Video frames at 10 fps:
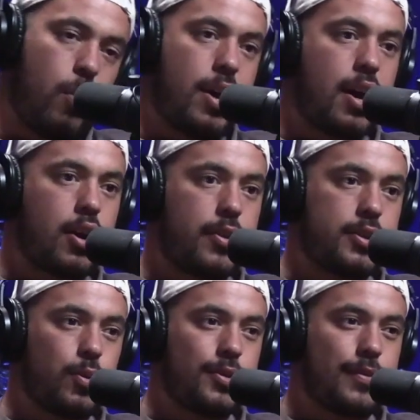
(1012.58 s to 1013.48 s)
where we are
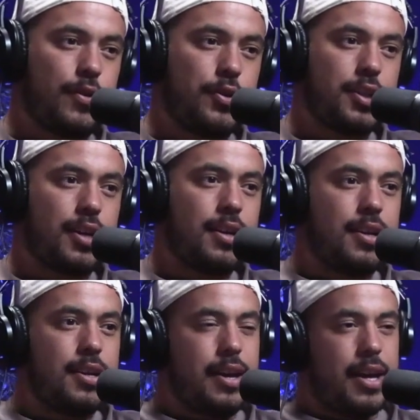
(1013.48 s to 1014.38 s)
going towards the future,
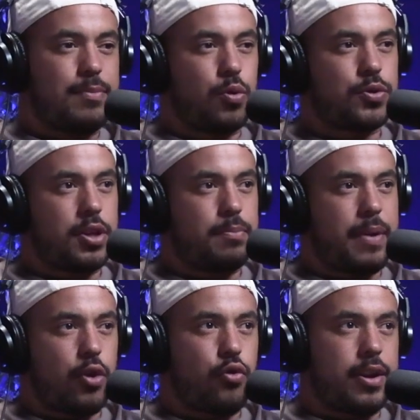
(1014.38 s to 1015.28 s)
it's more so
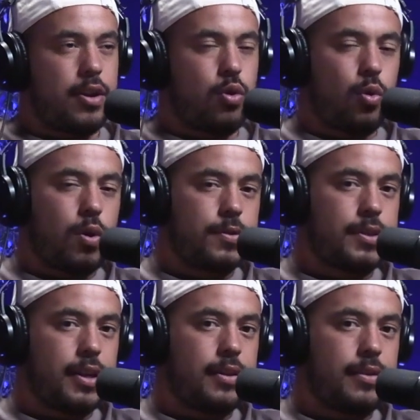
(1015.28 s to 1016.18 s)
about creating cool
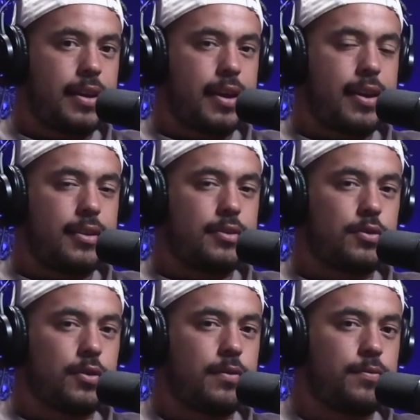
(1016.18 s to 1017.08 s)
content that
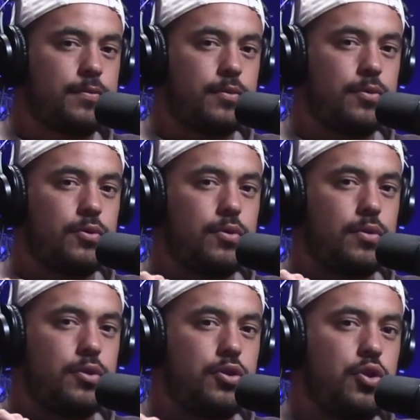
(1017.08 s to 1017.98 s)
can sort of
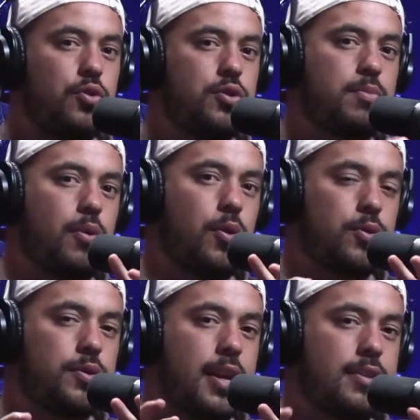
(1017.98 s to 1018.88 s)
use
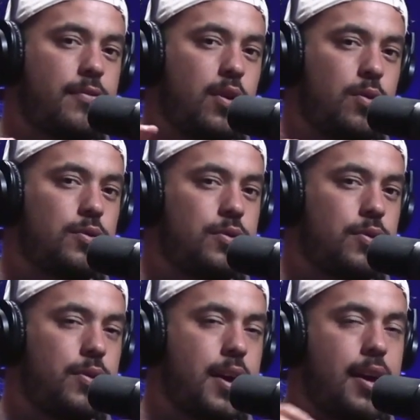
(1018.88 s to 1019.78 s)
sports as a vehicle to
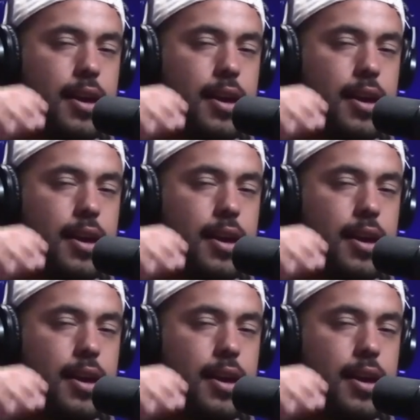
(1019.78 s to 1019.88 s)
do